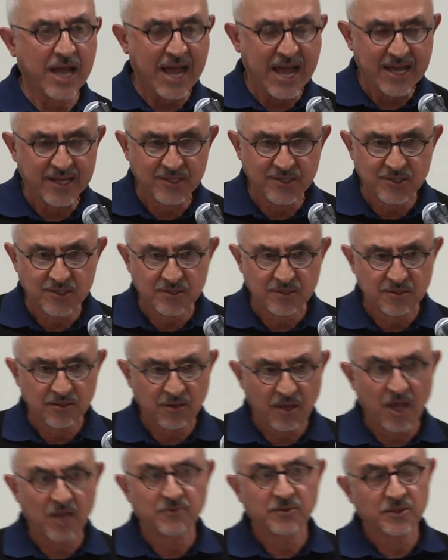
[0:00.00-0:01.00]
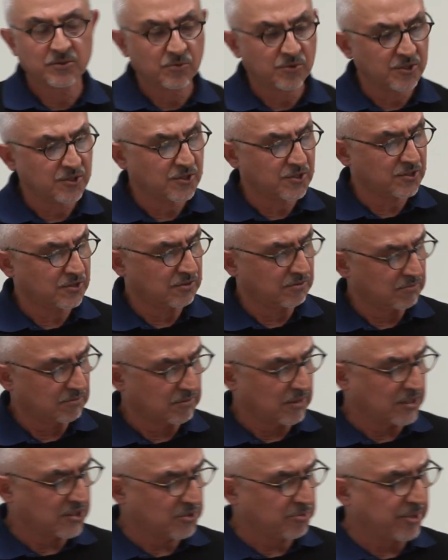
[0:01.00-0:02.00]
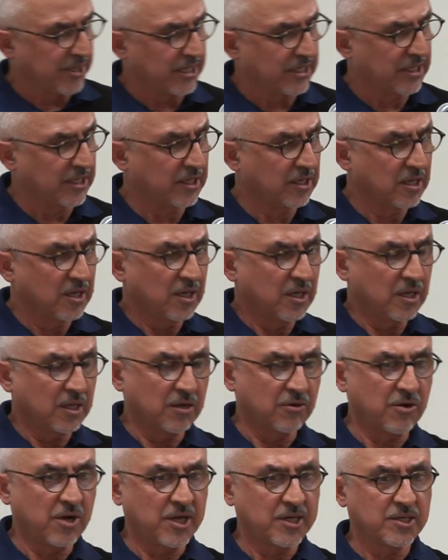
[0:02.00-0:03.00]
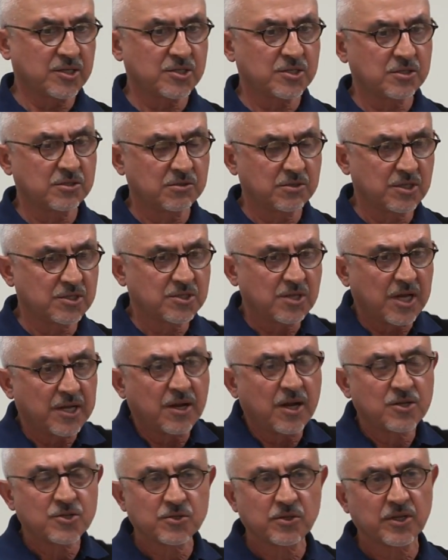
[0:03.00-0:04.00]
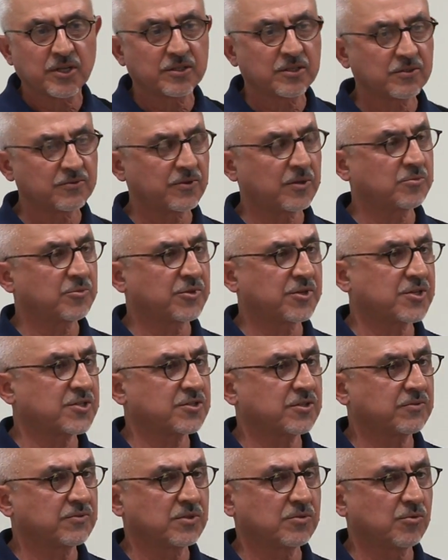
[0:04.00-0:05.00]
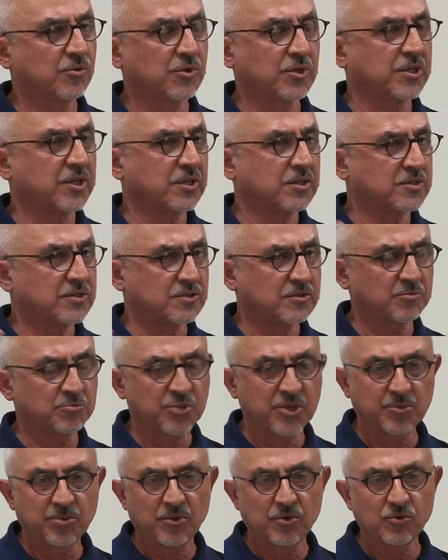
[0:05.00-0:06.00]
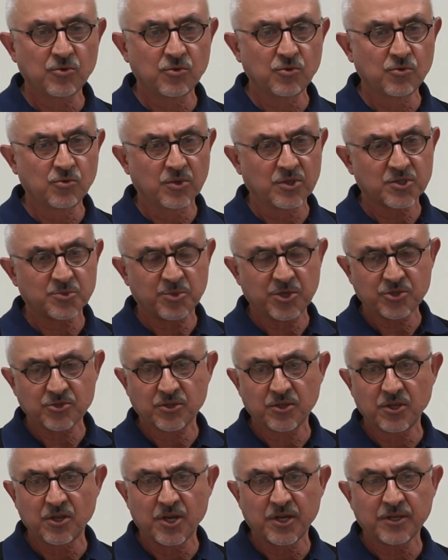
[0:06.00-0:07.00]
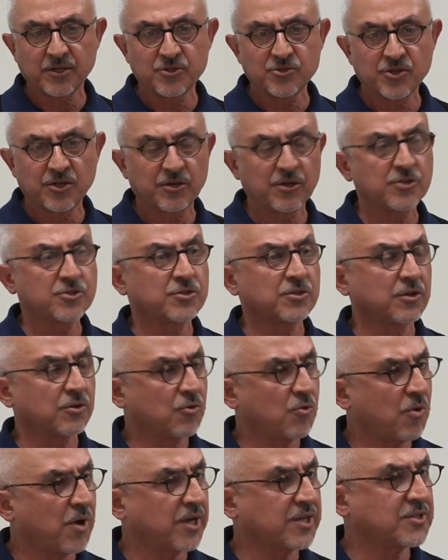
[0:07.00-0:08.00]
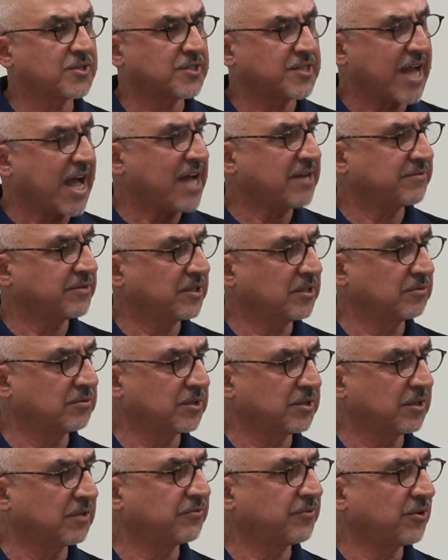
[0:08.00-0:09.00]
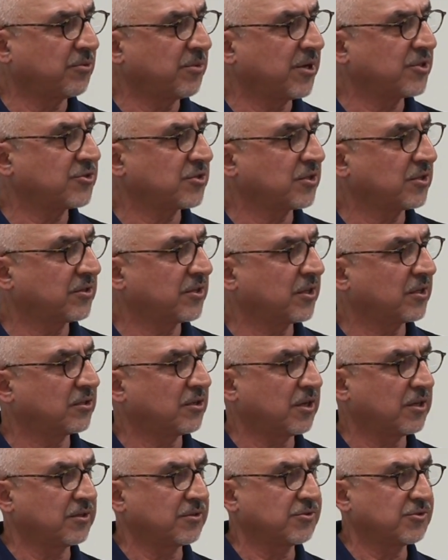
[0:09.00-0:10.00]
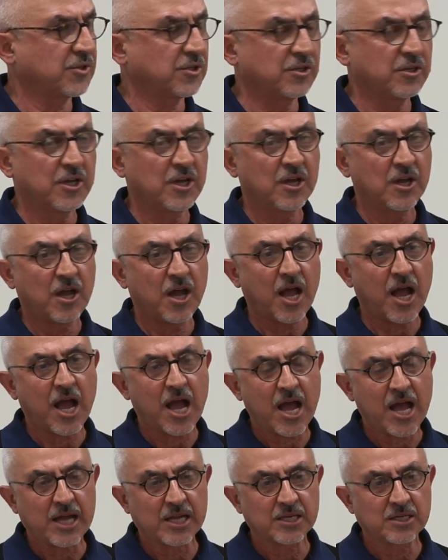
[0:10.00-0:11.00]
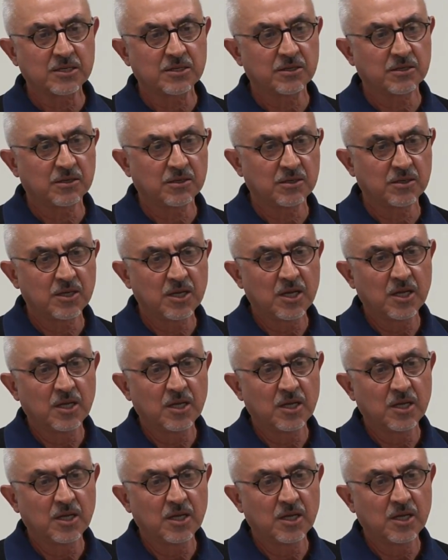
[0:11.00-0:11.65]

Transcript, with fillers: as Kevan was explaining, Iran is, is not isolated from the rest of the world. It's people who, especially the younger generation, are quite savvy with information technology and uh,